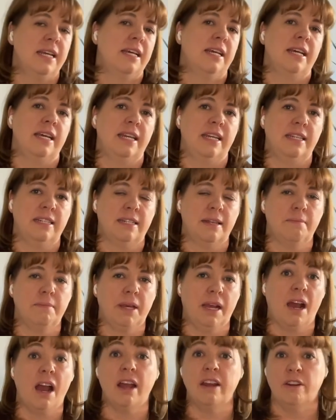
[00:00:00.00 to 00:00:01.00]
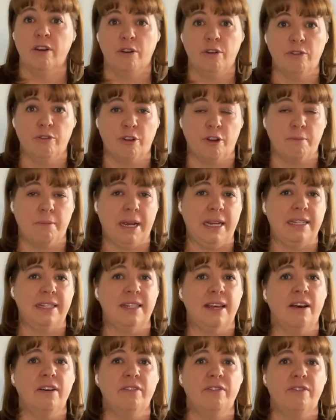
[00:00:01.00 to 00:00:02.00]
It is something I know for
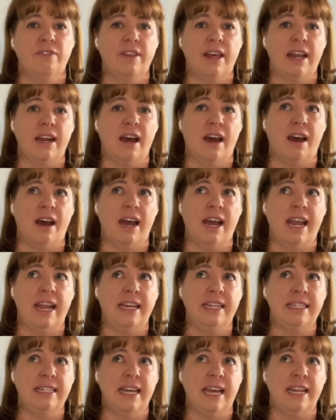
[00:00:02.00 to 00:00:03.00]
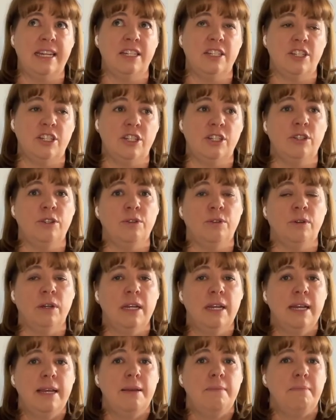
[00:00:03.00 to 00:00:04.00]
myself that I tend to
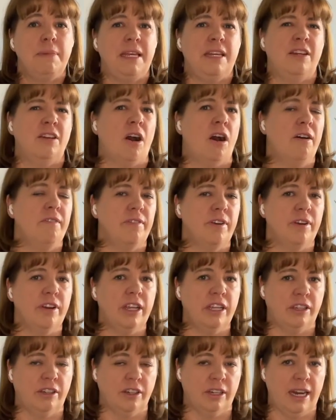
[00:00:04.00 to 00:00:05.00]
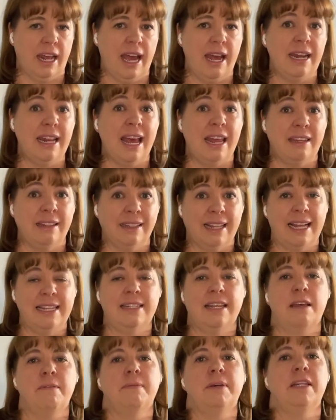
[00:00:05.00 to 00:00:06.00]
be not very good at unless
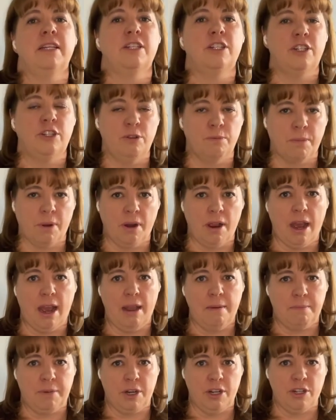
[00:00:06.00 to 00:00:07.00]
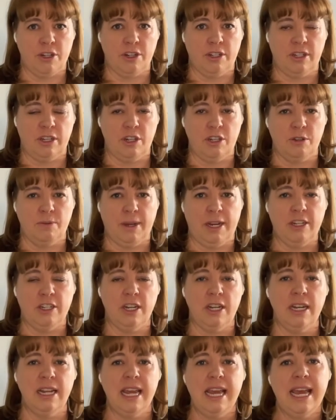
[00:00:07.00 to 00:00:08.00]
I'm in a super high pressure
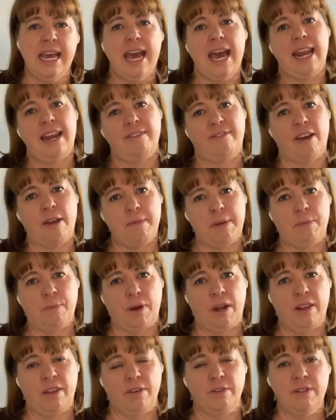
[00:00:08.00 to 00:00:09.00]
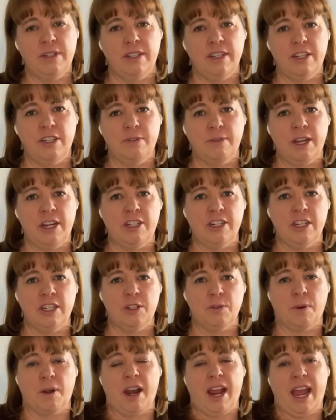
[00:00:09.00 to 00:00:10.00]
situation. And if I'm in one of those situations
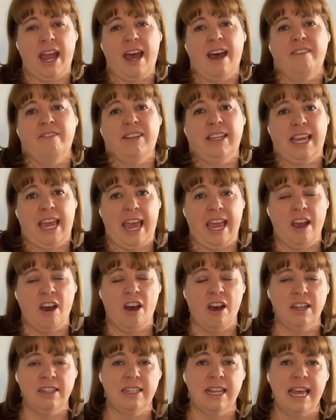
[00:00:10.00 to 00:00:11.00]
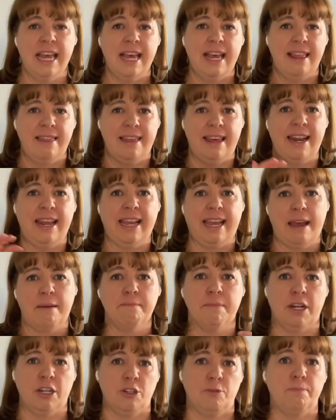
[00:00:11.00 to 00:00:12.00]
where I have chaos, then I get
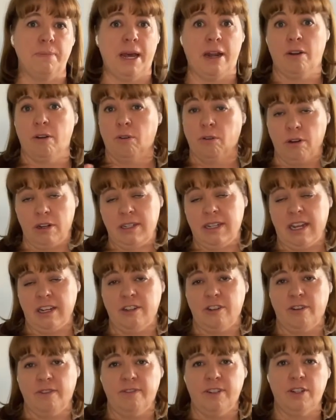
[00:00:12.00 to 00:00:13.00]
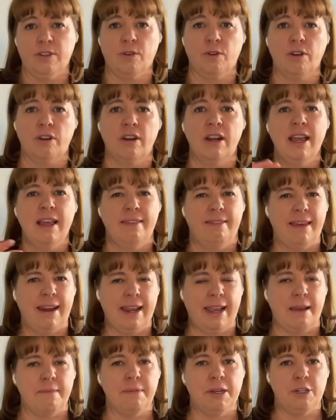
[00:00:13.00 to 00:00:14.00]
much better, or center of disorder, then I
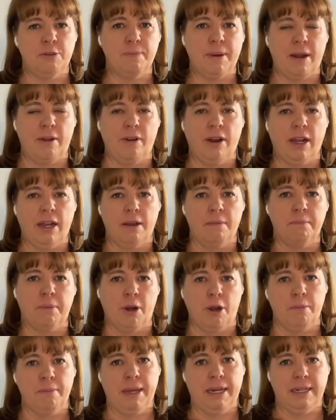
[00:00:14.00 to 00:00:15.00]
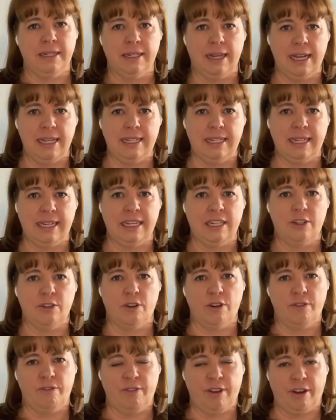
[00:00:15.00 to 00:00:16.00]
get much better at compartmentalizing and sort
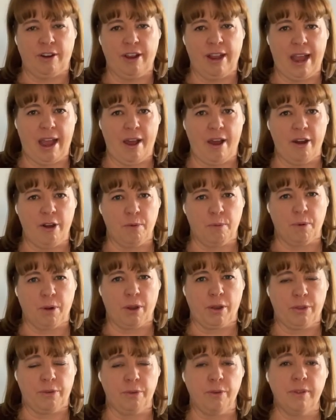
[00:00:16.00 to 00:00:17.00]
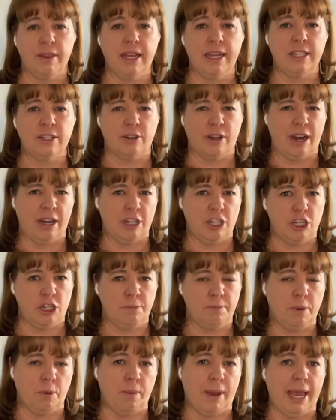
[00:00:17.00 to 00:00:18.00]
of figuring out how to work through things or how to
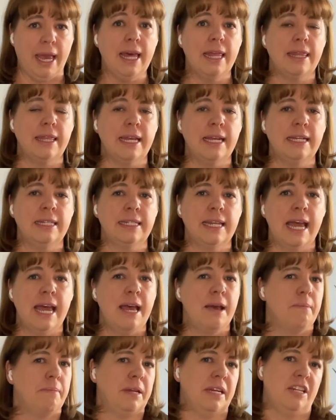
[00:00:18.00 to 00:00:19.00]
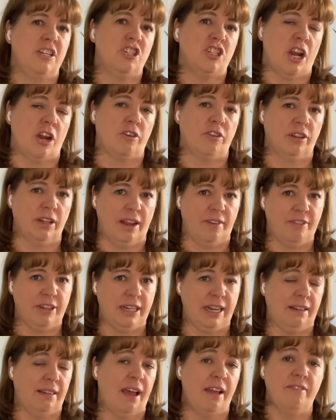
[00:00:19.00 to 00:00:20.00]
chip away at things. But in general,
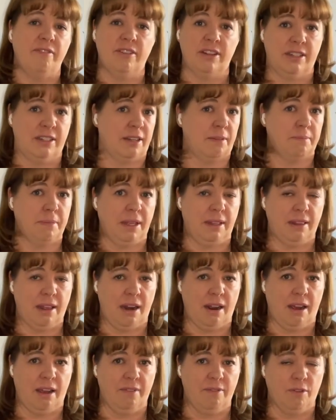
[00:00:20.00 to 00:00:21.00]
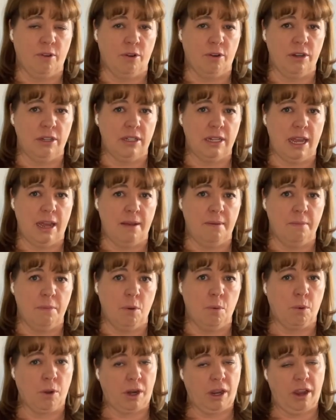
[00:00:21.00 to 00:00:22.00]
everyday life, it's something that I, of course,
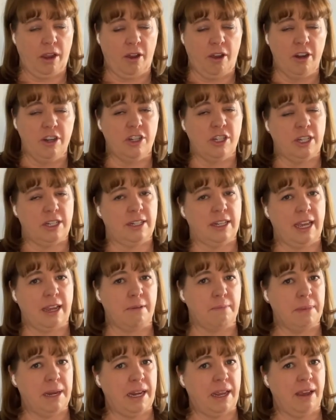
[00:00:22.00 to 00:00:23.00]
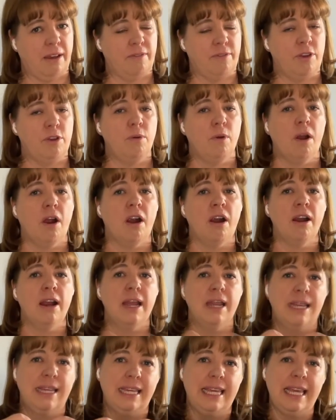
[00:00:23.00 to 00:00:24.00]
am working on just like many of you are.
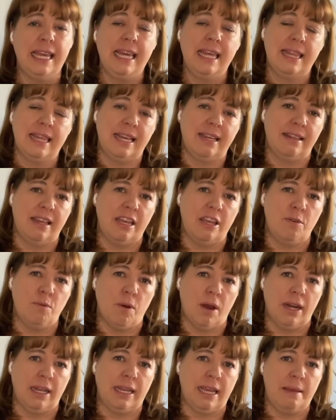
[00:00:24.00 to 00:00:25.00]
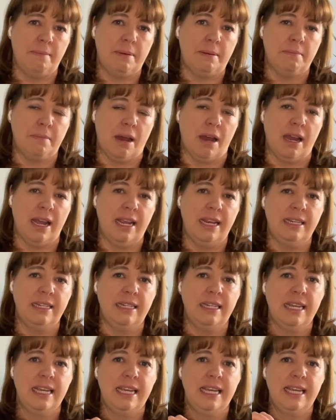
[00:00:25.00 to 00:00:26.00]
The key thing that you want to keep in
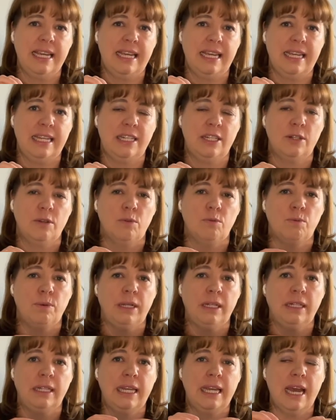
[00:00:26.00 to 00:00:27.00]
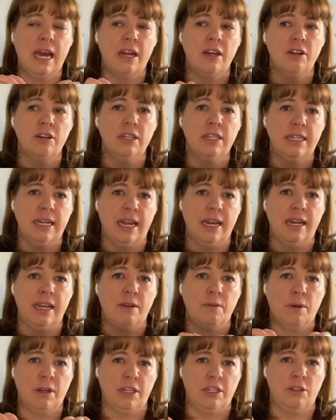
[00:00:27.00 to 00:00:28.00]
mind is really understanding
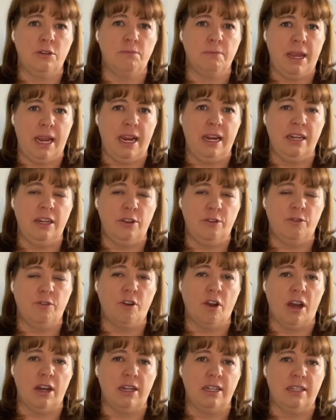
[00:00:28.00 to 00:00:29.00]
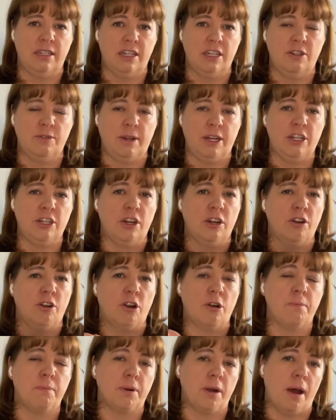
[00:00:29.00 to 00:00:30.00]
what domain you've got a situation or
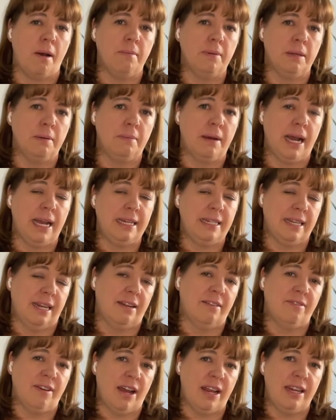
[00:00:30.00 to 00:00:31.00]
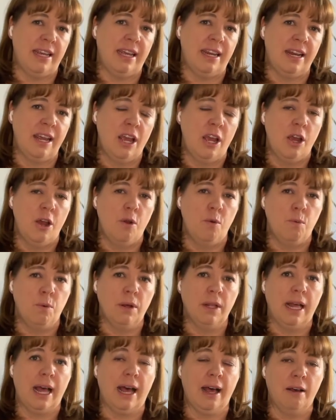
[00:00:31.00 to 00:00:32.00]
a problem identified in
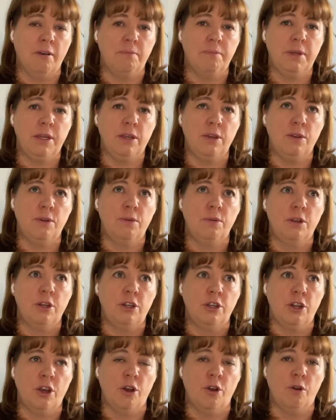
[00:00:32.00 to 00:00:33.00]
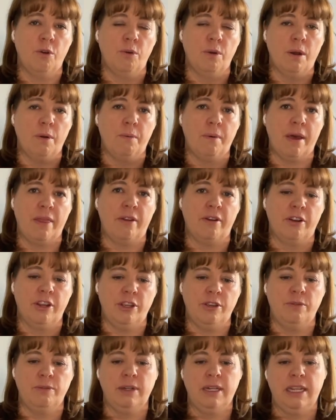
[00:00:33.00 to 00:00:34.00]
will help you know whether
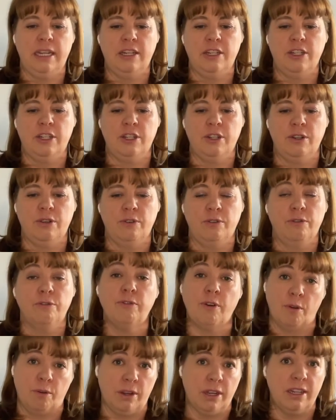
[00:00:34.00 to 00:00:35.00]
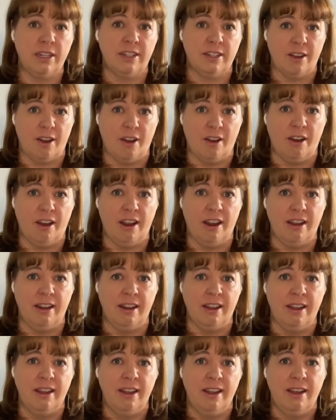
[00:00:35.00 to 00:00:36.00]
you need to focus
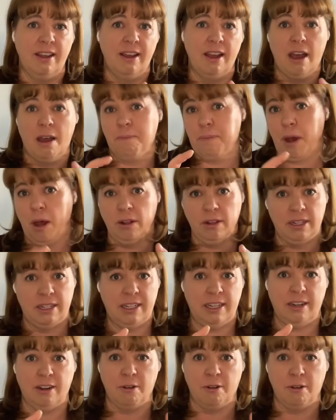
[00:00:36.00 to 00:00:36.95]
on a policy or